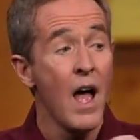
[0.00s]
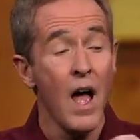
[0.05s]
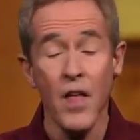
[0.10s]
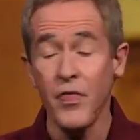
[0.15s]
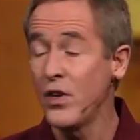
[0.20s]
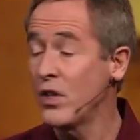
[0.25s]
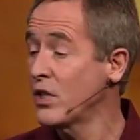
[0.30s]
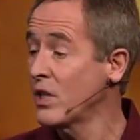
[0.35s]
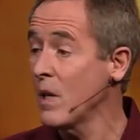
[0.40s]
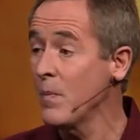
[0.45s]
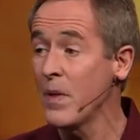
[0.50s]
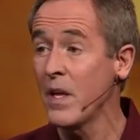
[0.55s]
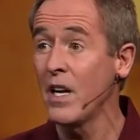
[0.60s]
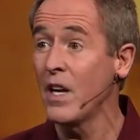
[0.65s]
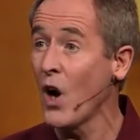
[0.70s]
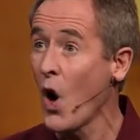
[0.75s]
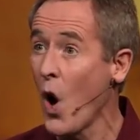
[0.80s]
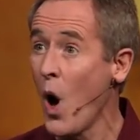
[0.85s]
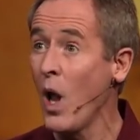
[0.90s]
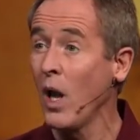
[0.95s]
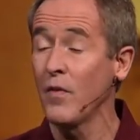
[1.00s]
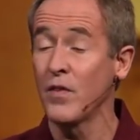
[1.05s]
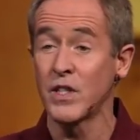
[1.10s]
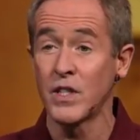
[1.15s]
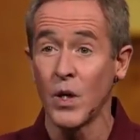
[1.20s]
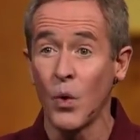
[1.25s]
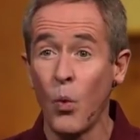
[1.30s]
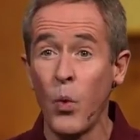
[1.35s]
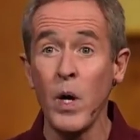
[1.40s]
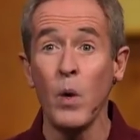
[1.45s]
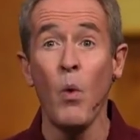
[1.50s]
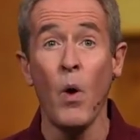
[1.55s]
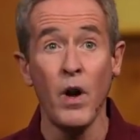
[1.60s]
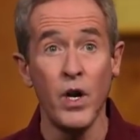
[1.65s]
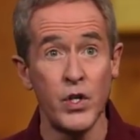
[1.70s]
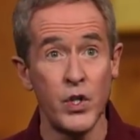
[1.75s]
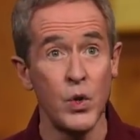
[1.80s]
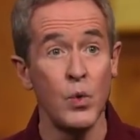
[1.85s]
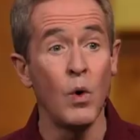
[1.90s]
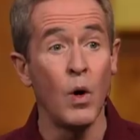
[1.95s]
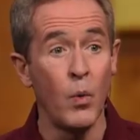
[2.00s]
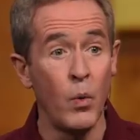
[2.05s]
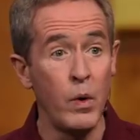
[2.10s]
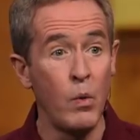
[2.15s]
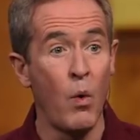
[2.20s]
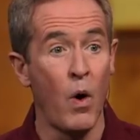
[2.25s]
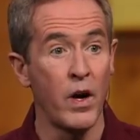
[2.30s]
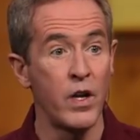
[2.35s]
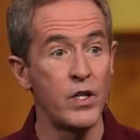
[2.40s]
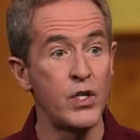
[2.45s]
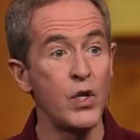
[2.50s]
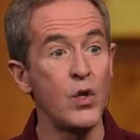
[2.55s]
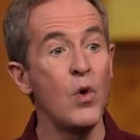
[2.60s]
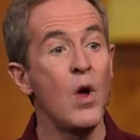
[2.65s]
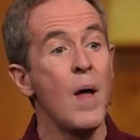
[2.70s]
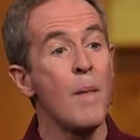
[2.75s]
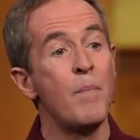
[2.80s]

there's something in all of us that we want to do what we want to do.